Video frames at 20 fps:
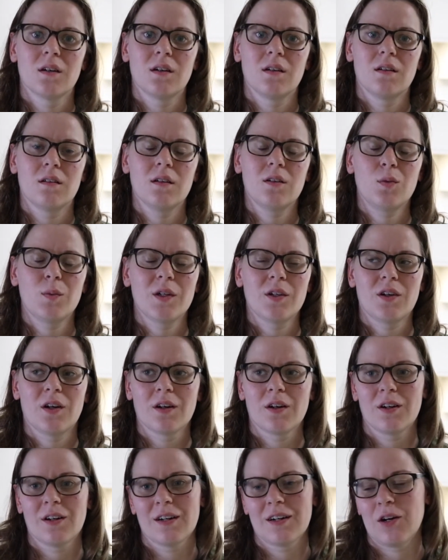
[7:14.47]
a little bit
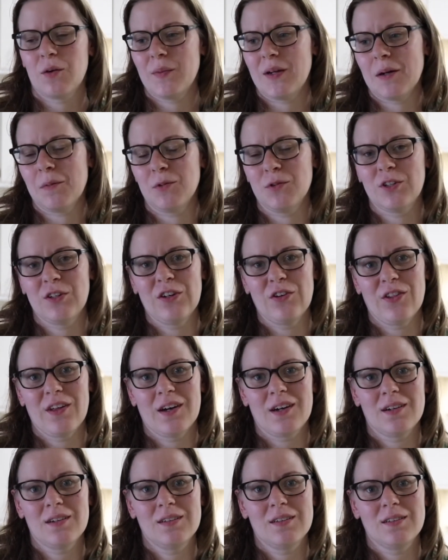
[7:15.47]
longer and I'll be able to do
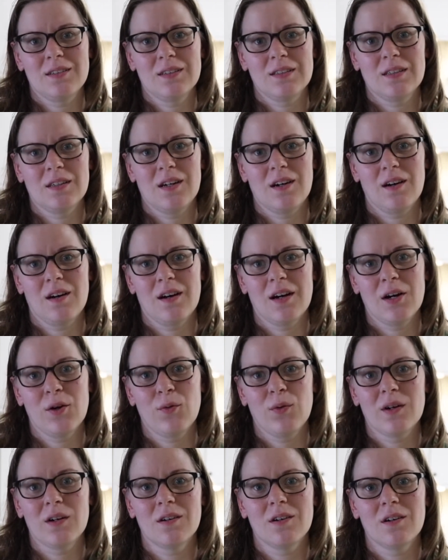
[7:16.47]
that. I
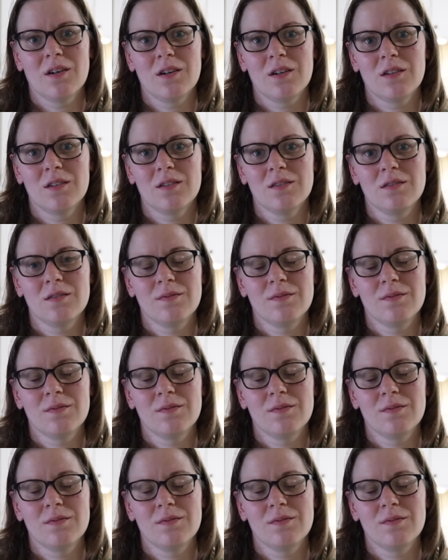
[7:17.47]
will